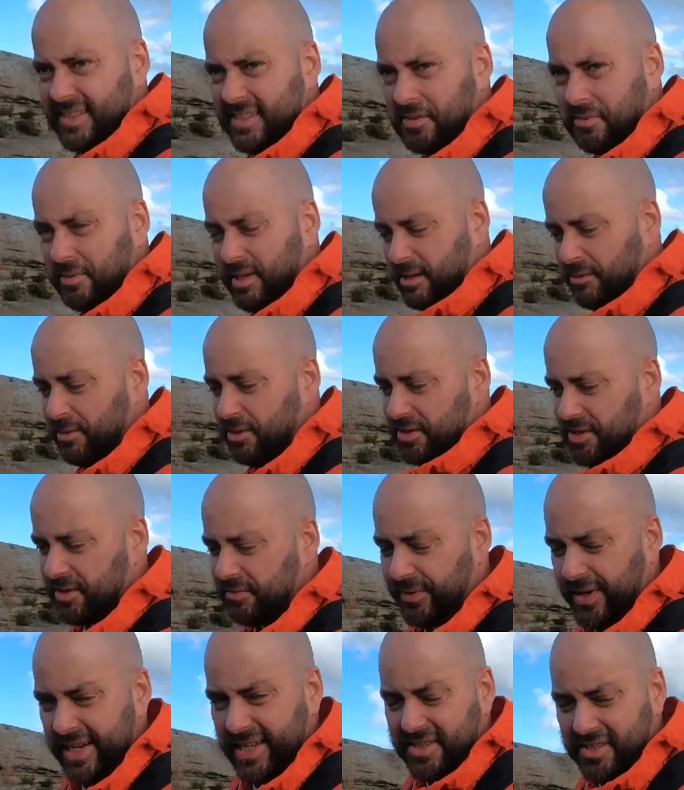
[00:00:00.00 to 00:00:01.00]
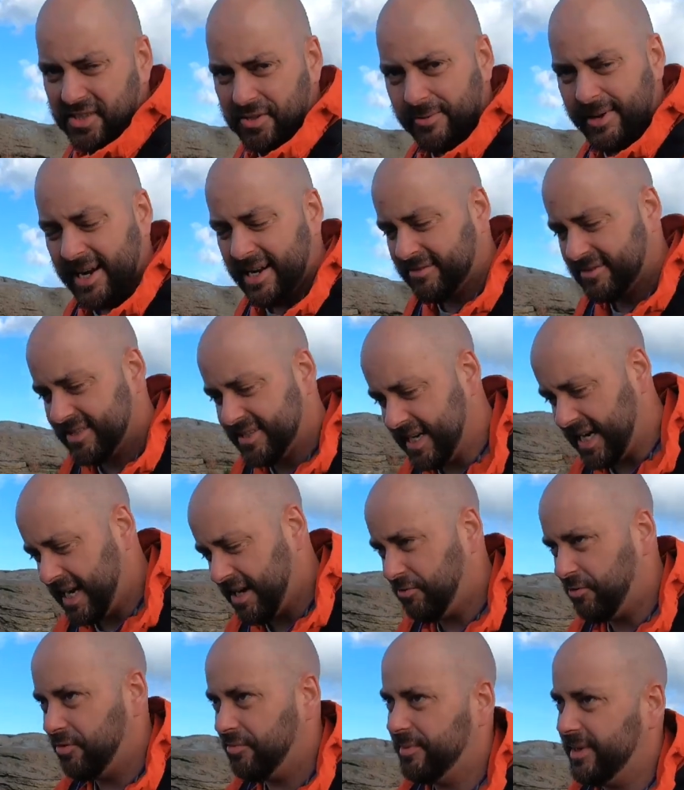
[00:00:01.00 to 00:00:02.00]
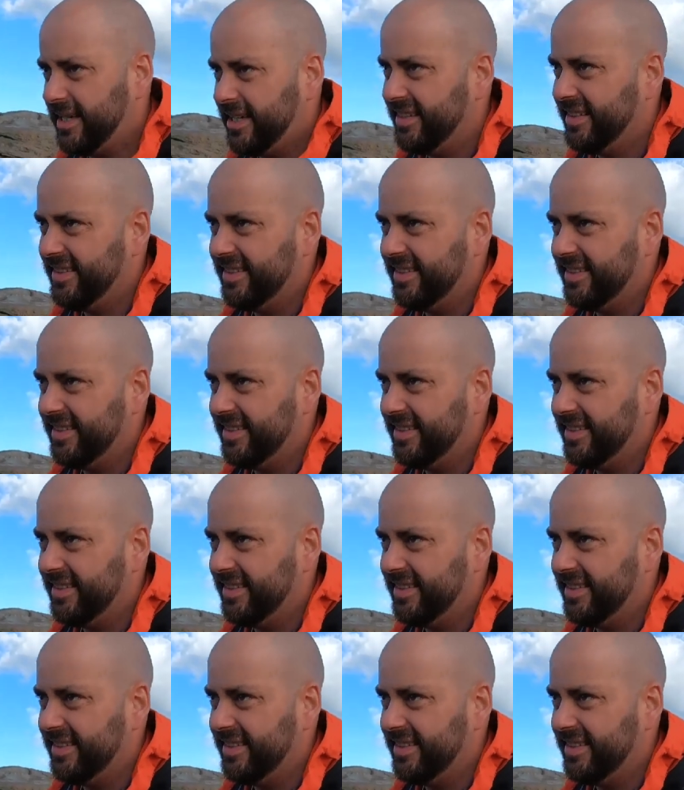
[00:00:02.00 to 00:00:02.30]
So when I wanted Freddie to come out tonight with me,